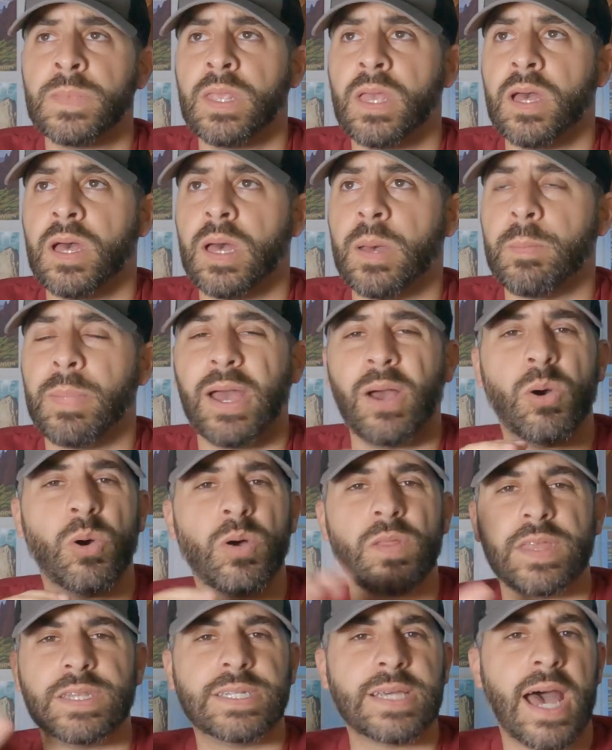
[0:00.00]
by
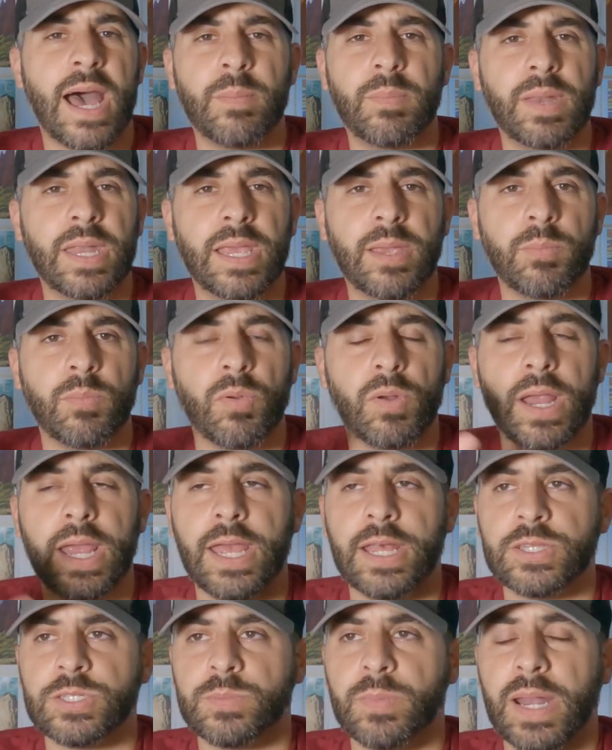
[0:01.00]
all the top name
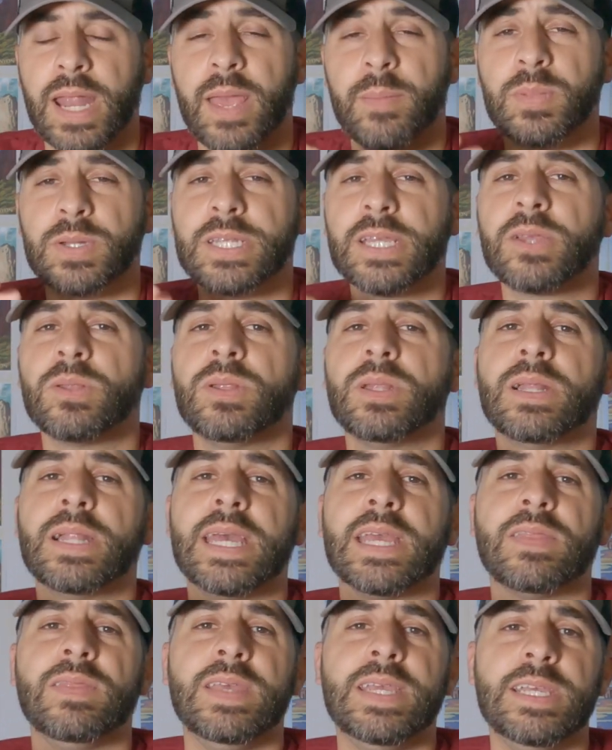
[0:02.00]
brands. But I particularly
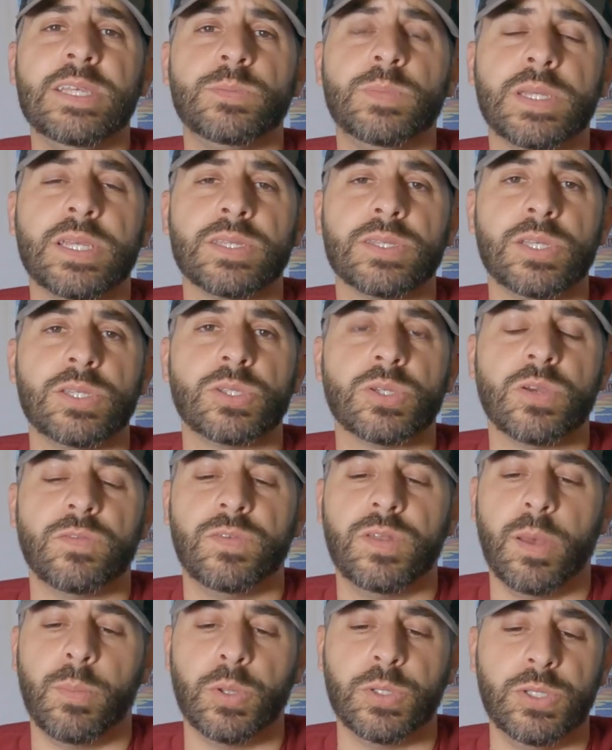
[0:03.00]
like these because they serve
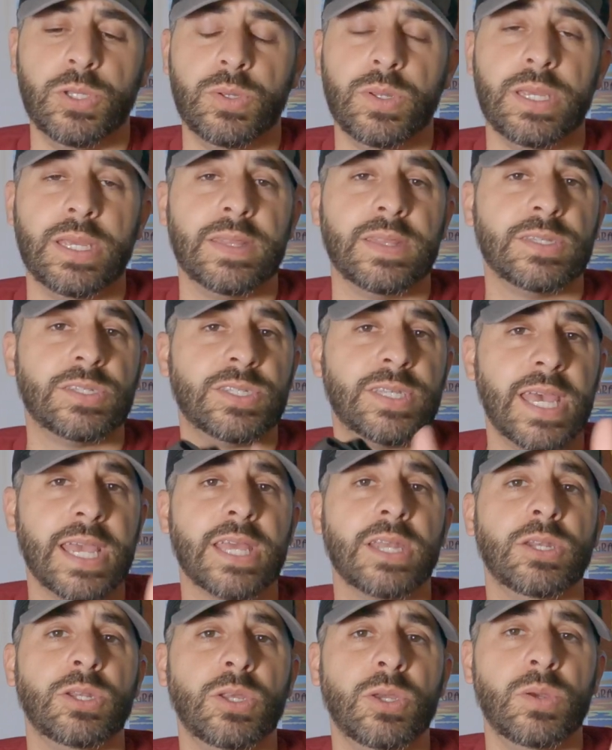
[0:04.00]
double duty. And the
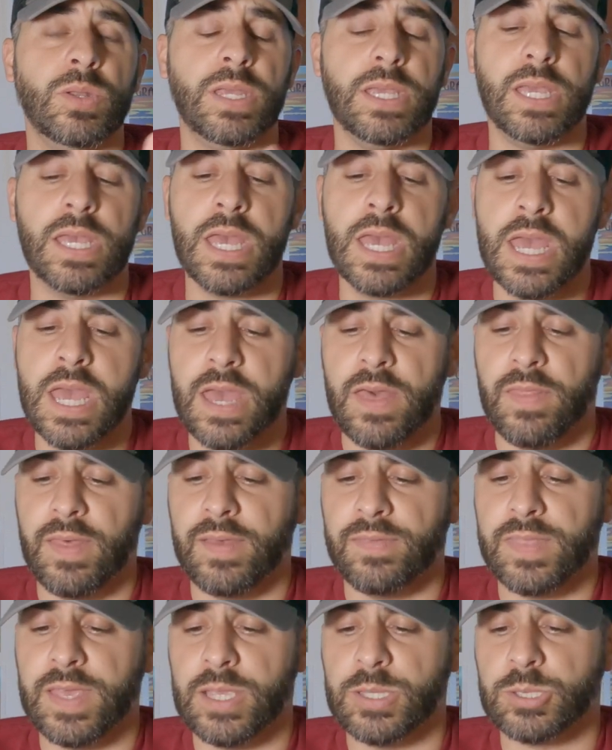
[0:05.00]
second duty
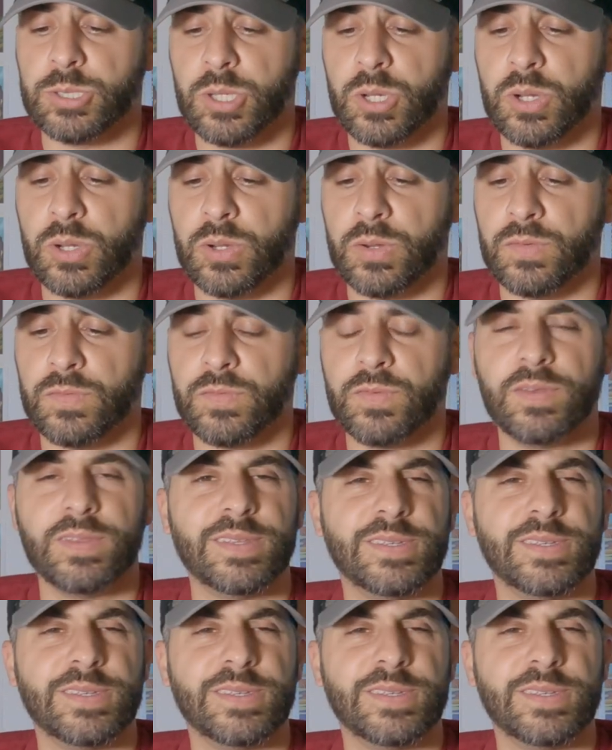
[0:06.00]
that they serve,